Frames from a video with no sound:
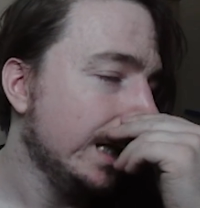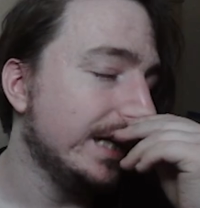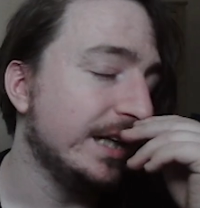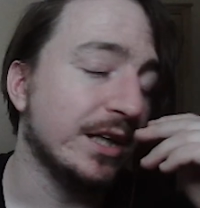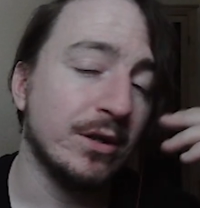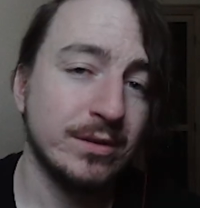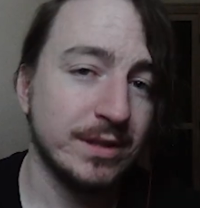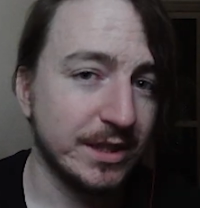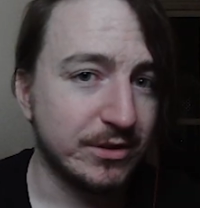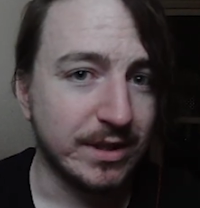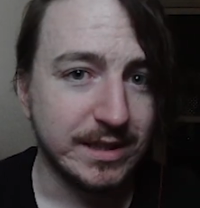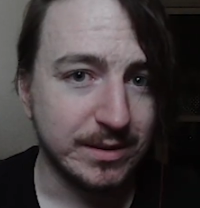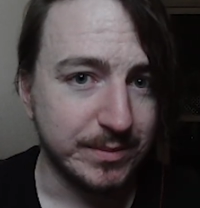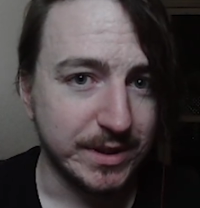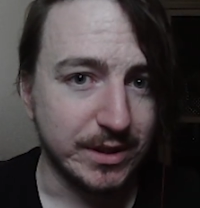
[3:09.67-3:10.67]
yeah, they tried
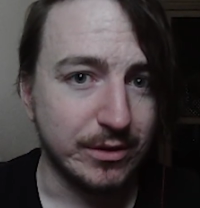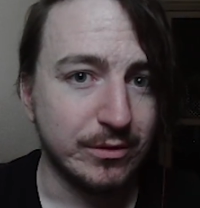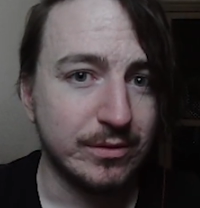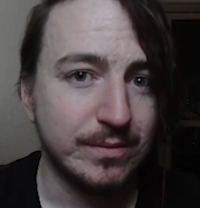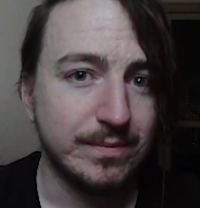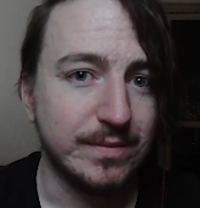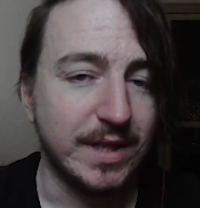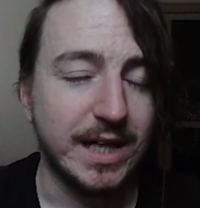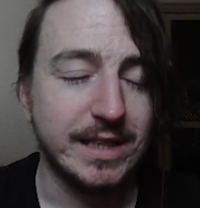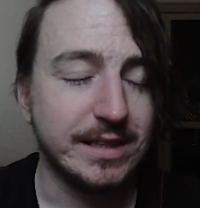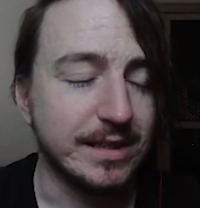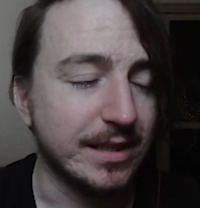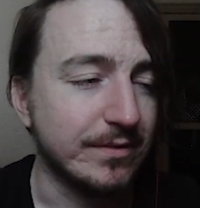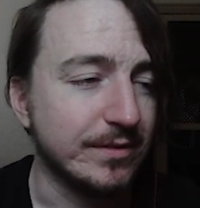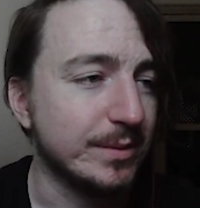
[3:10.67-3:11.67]
something new. I
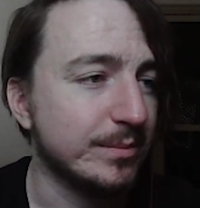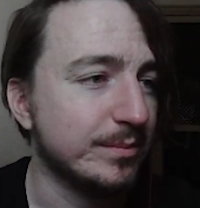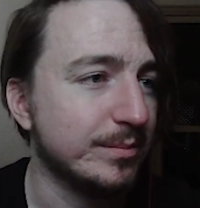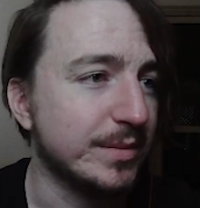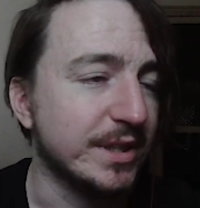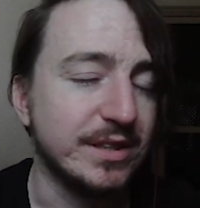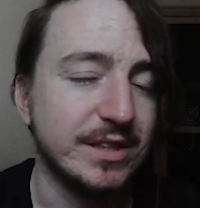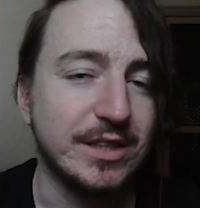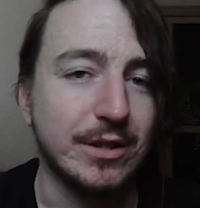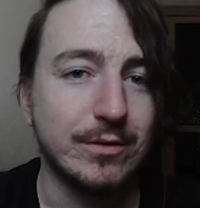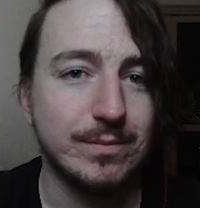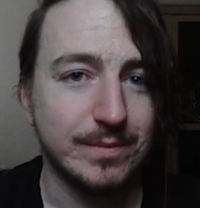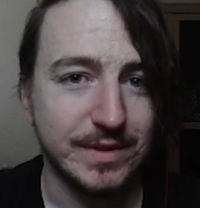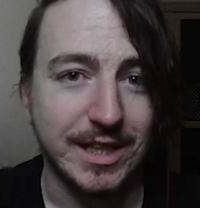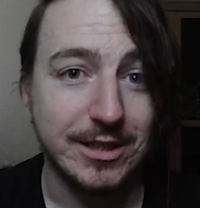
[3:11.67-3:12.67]
didn't love it, but a
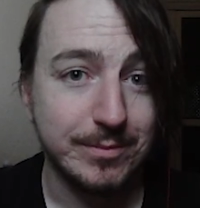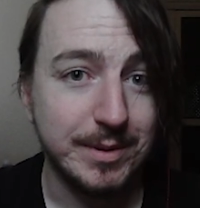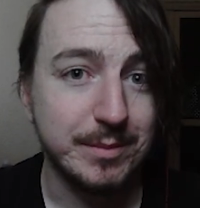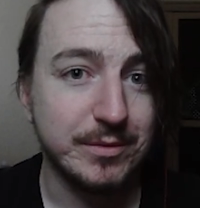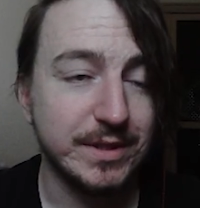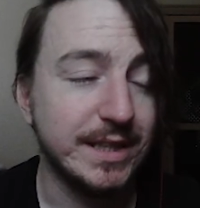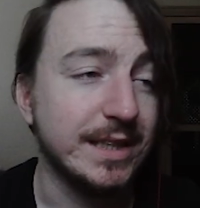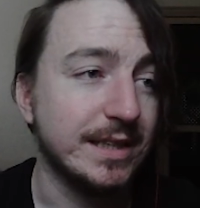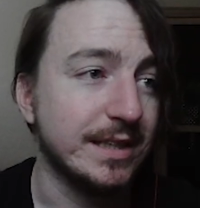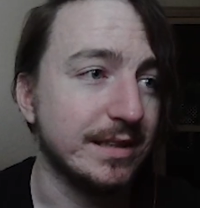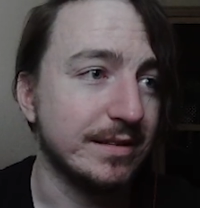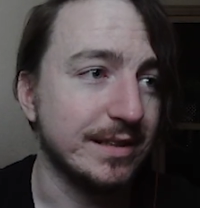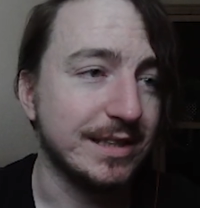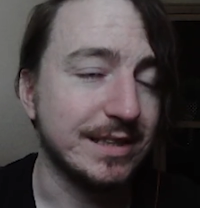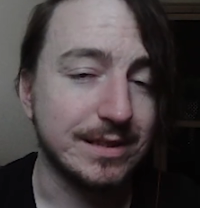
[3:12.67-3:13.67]
lot of people did,
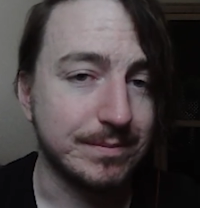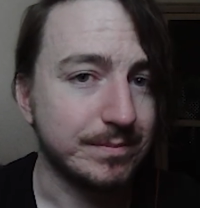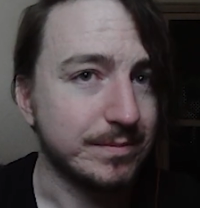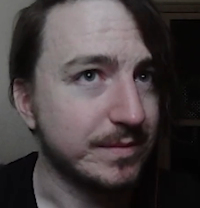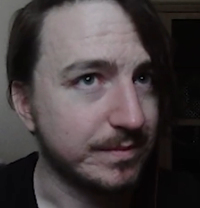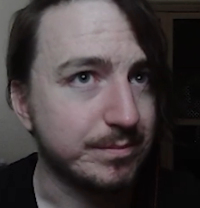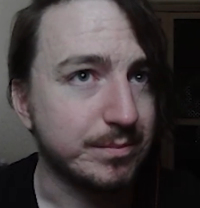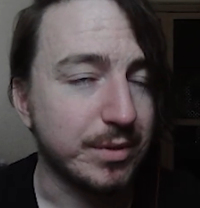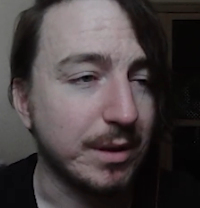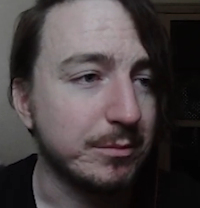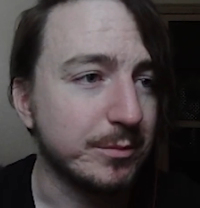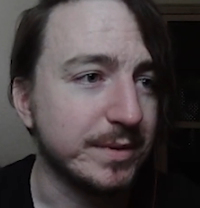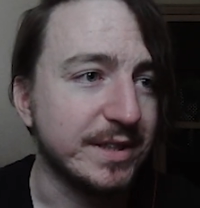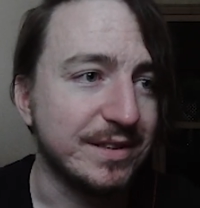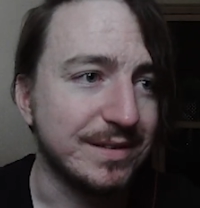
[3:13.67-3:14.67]
and it's
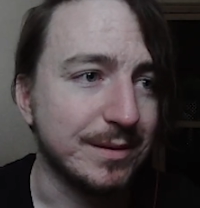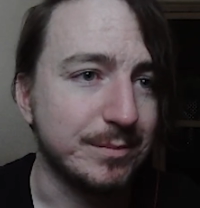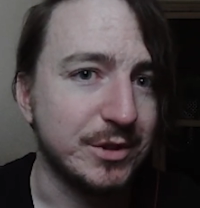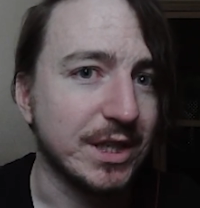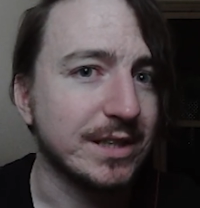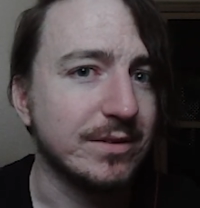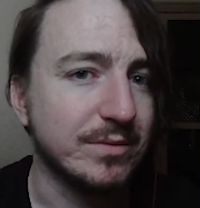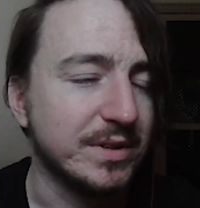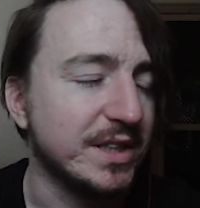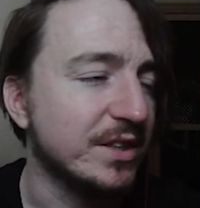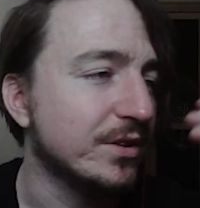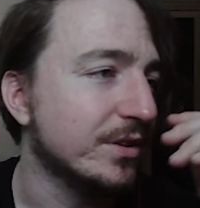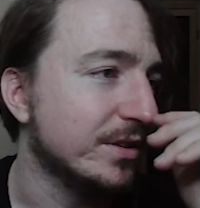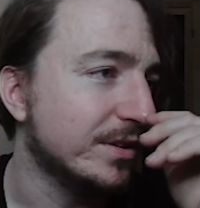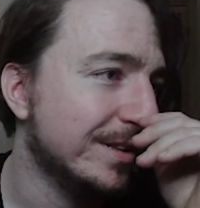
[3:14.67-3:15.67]
probably objectively
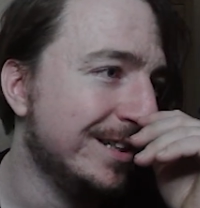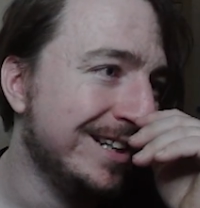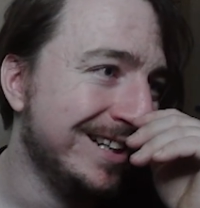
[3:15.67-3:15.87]
good,